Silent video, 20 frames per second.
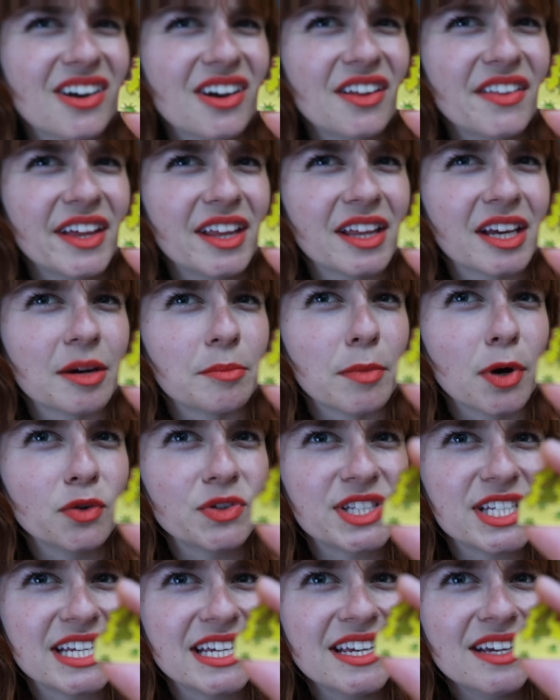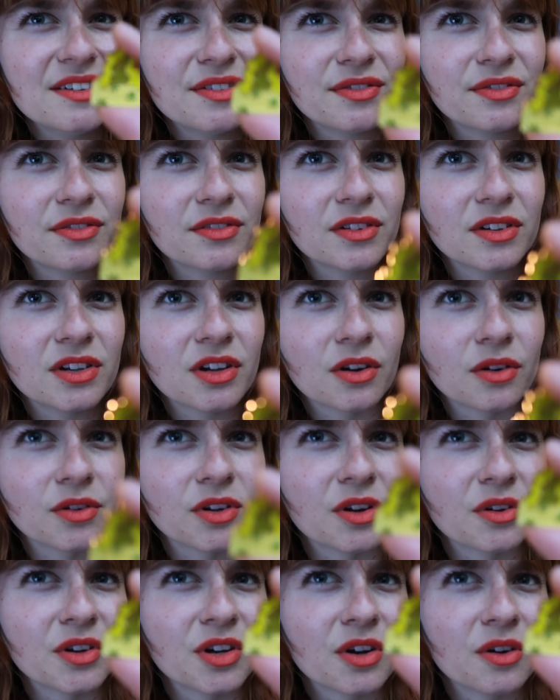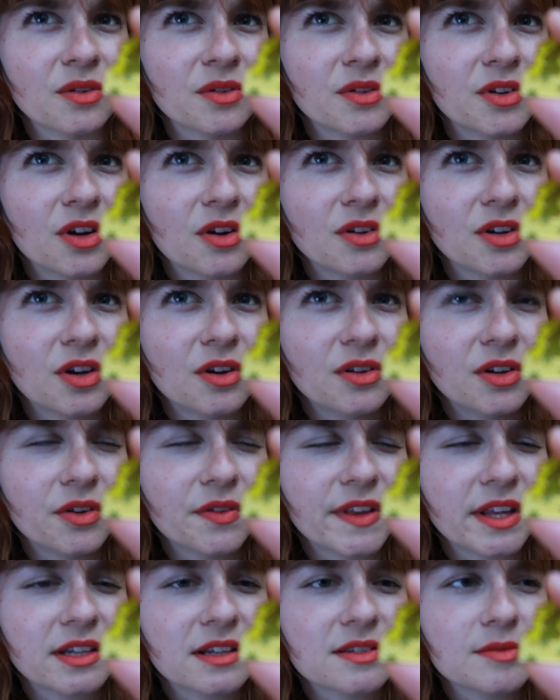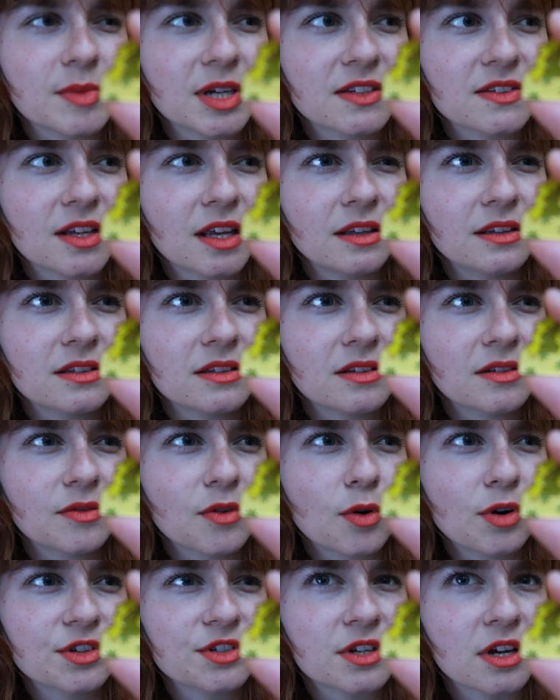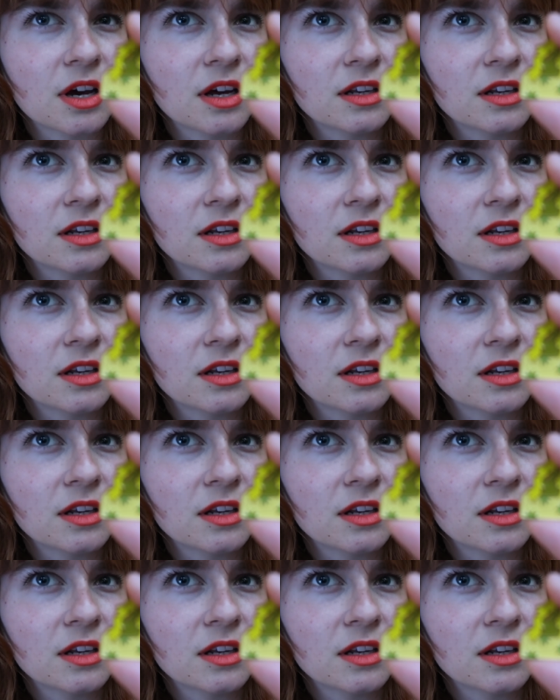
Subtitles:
call that? Like a motif? No. That doesn't make sense. Of course